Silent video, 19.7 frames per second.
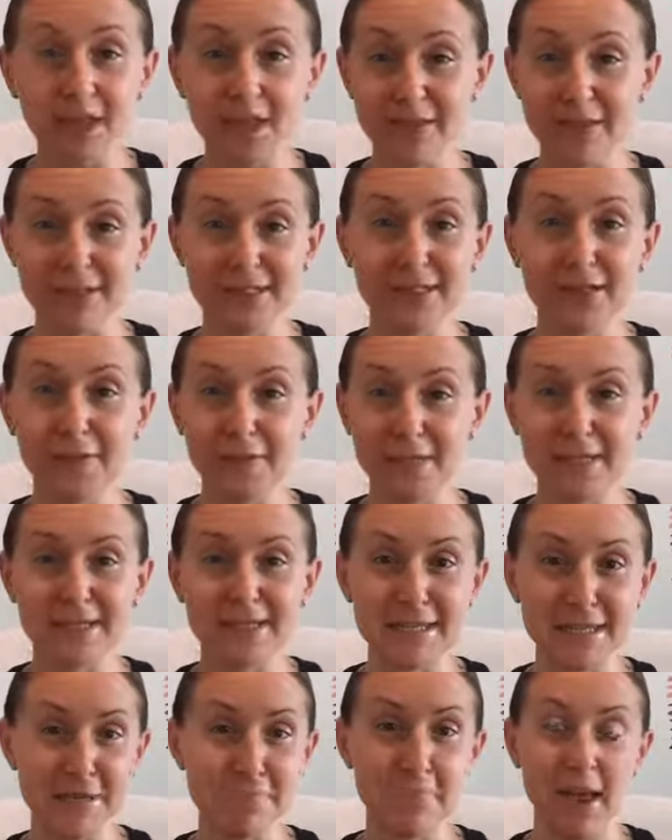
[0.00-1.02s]
This stuff
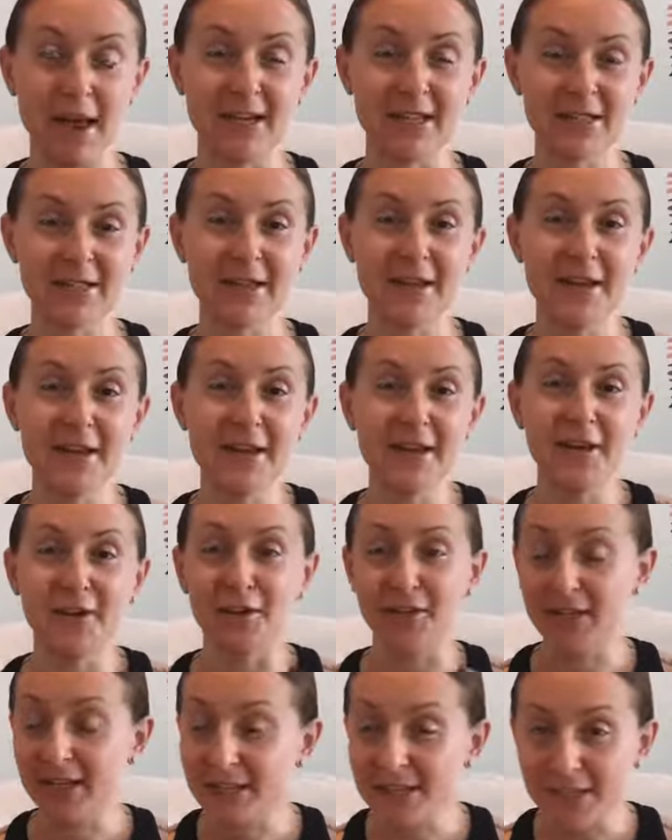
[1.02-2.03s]
is the best.
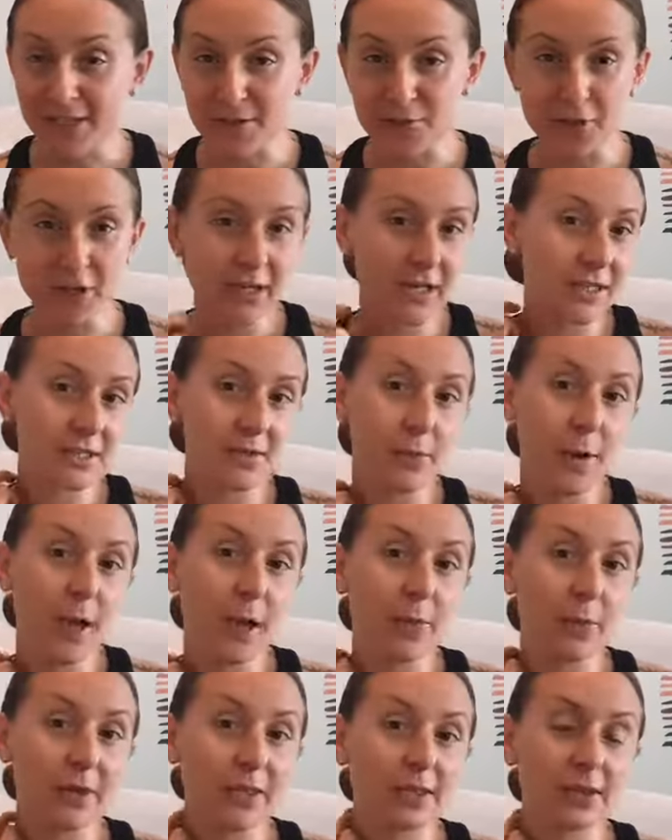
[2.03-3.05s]
Your kids can drink it as
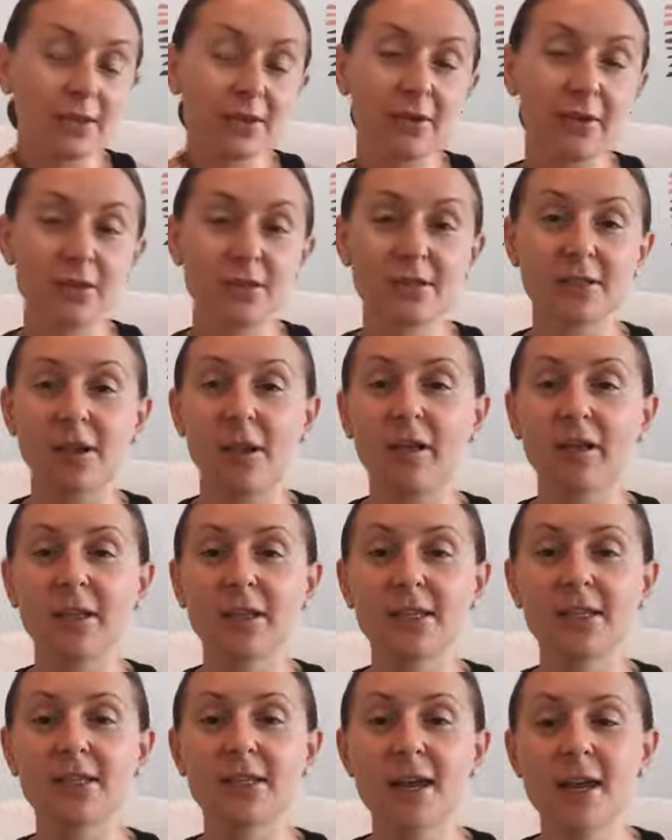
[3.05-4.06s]
well once they're on
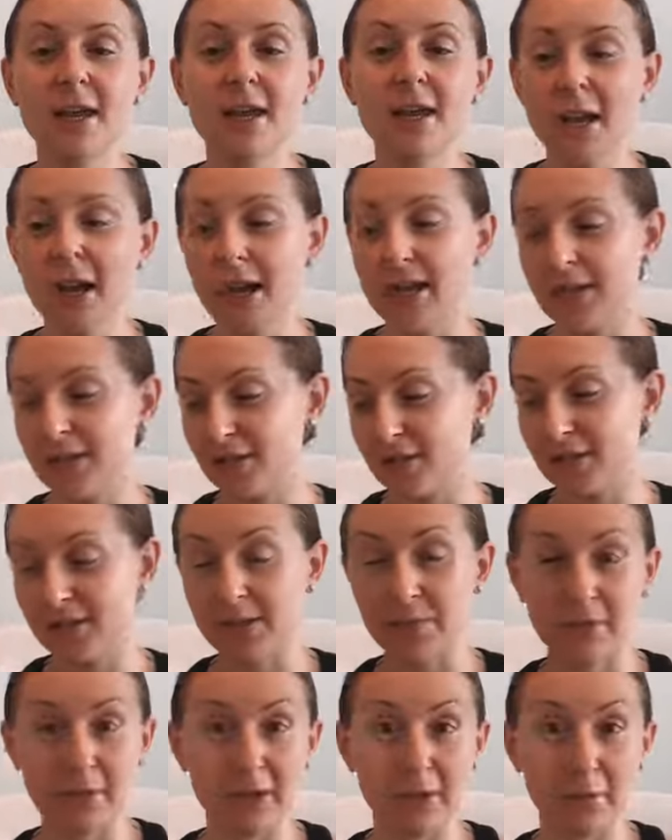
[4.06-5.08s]
solids, and it's just
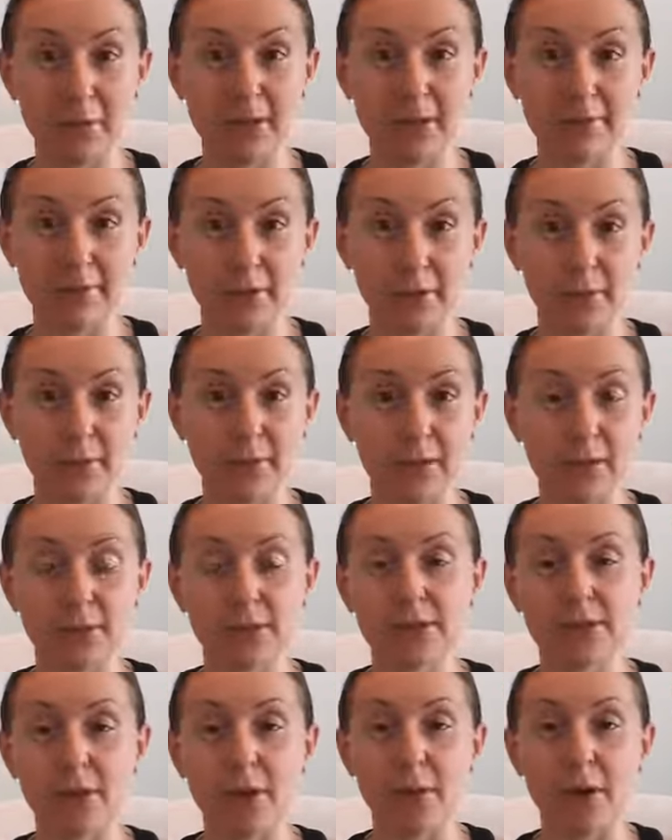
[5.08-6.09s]
something I would never go
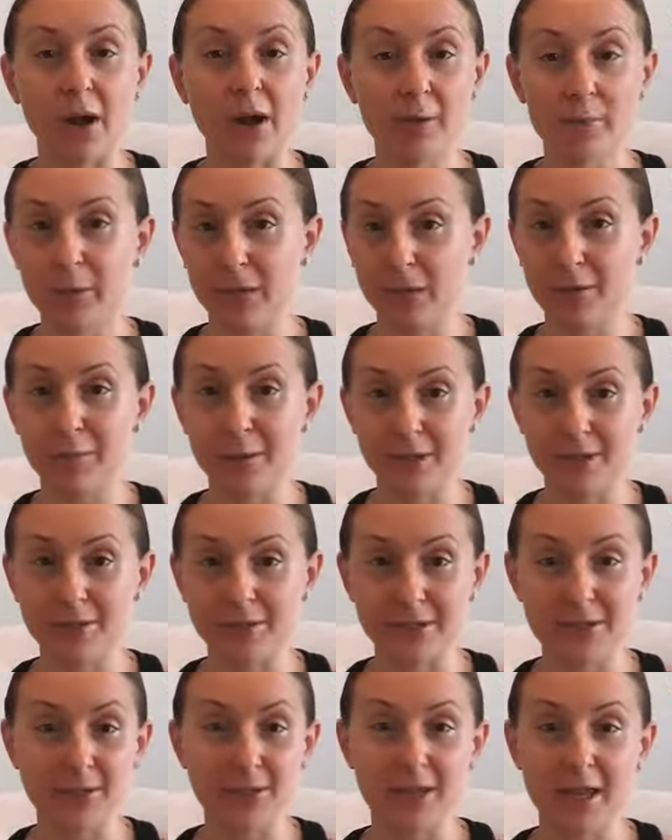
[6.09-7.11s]
without. So I bring a bottle
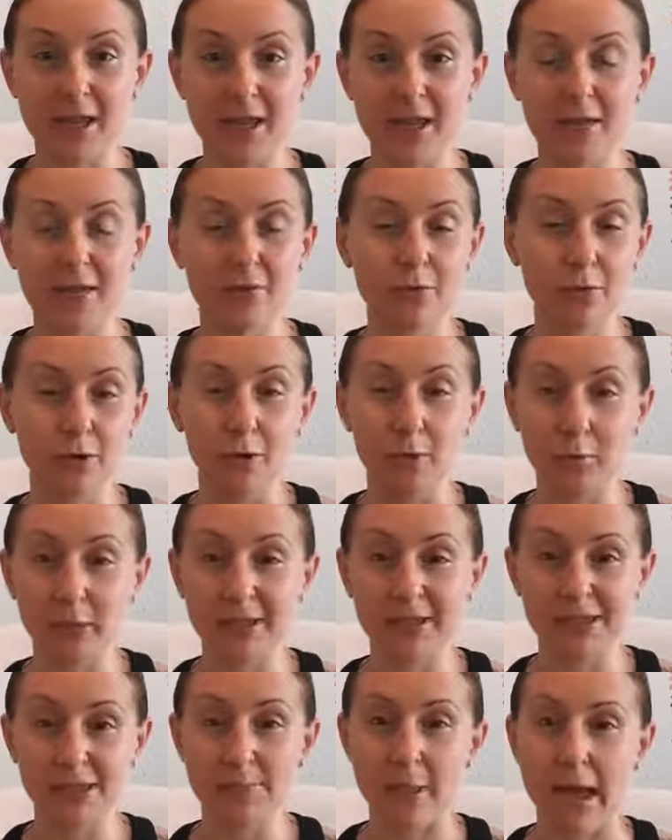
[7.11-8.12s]
to the lake, or I'll
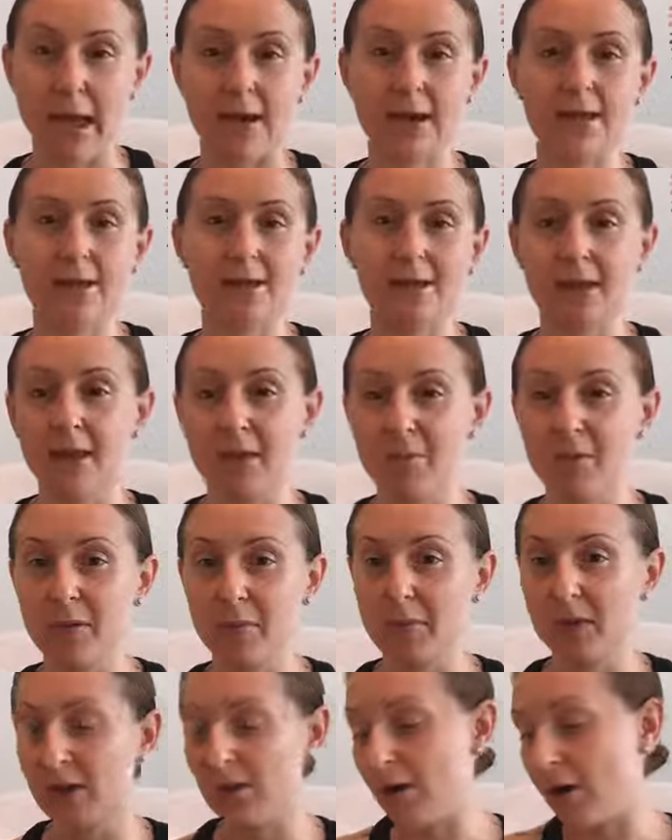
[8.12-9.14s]
bring these packets and keep
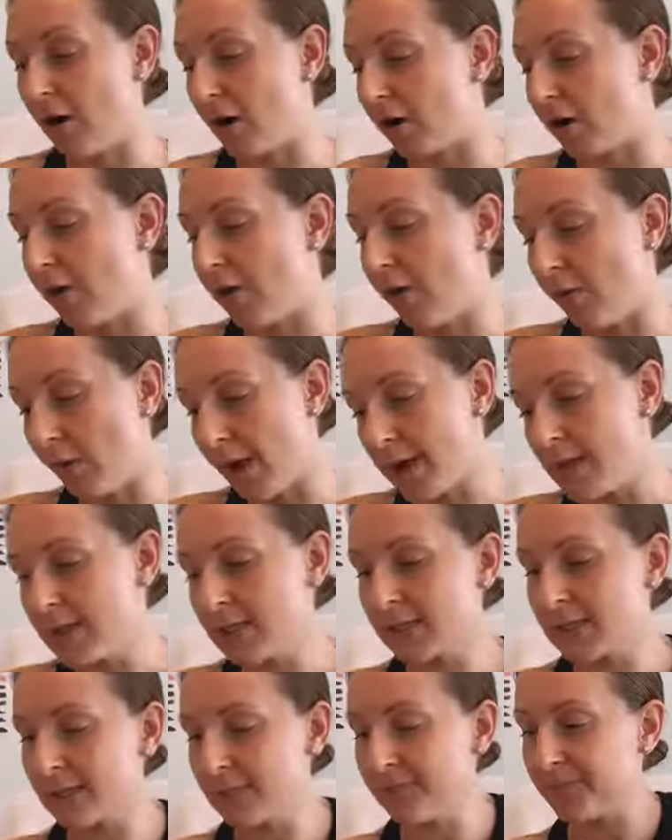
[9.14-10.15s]
them in the car
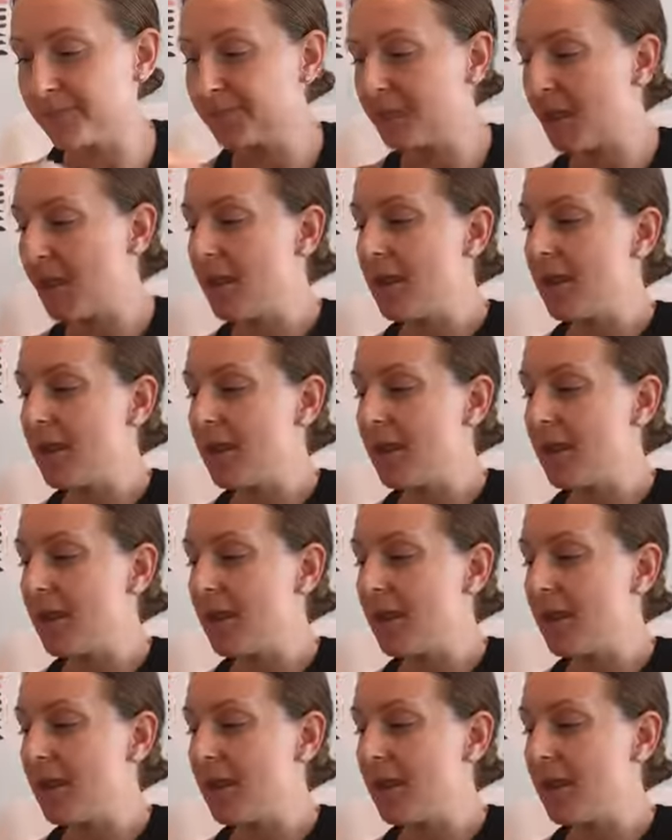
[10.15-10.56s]
always.